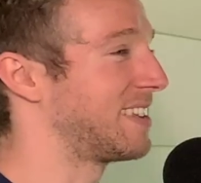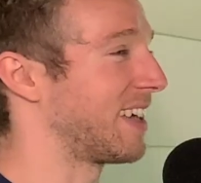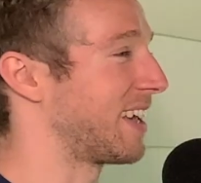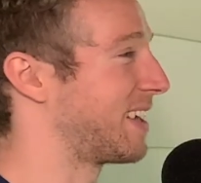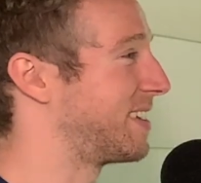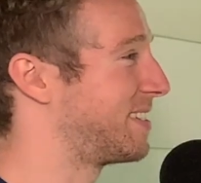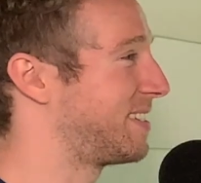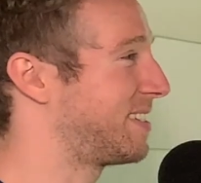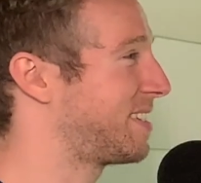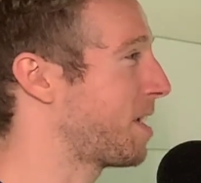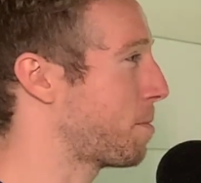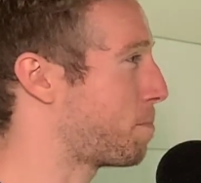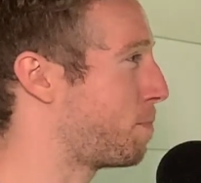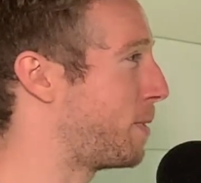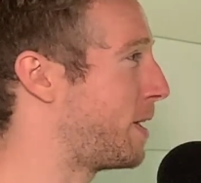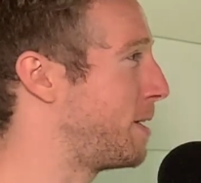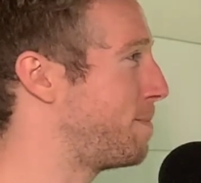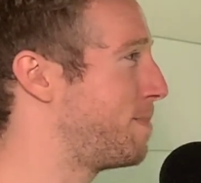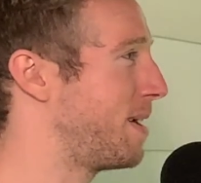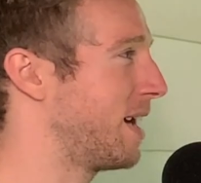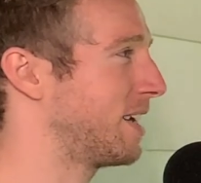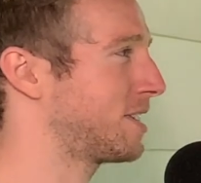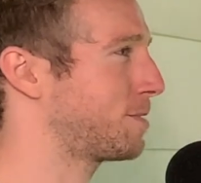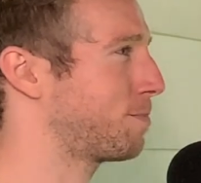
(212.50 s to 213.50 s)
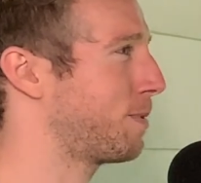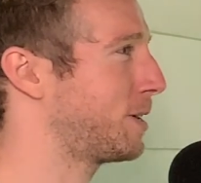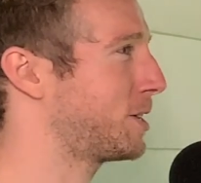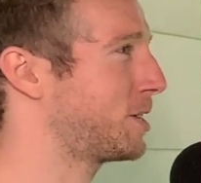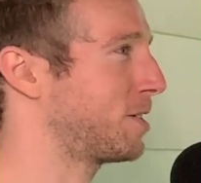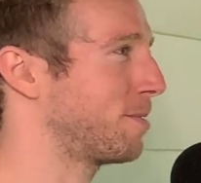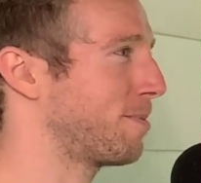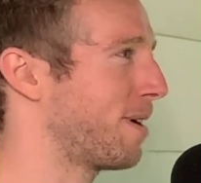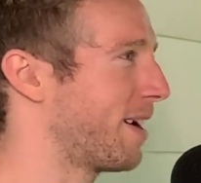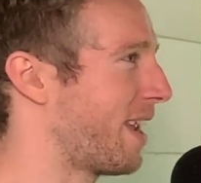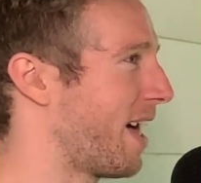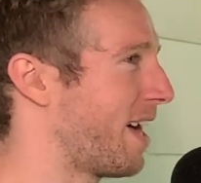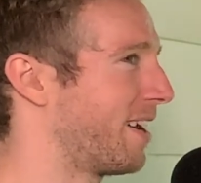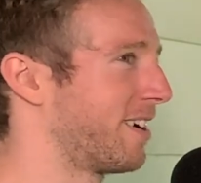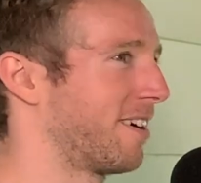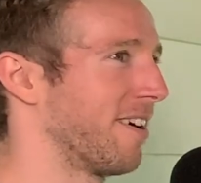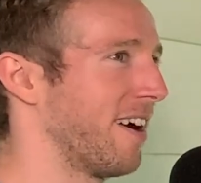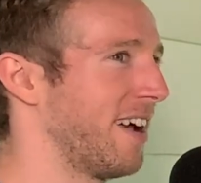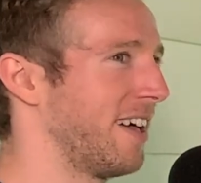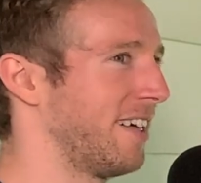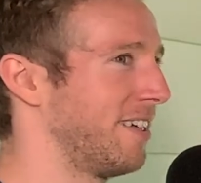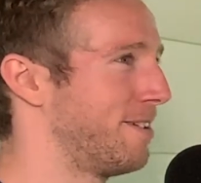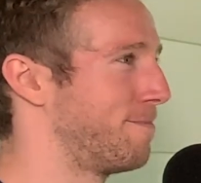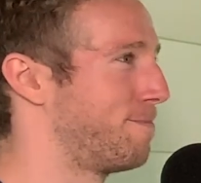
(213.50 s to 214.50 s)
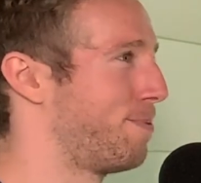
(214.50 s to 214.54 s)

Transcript: like I'm like PBS special. Yeah, Edgar Allan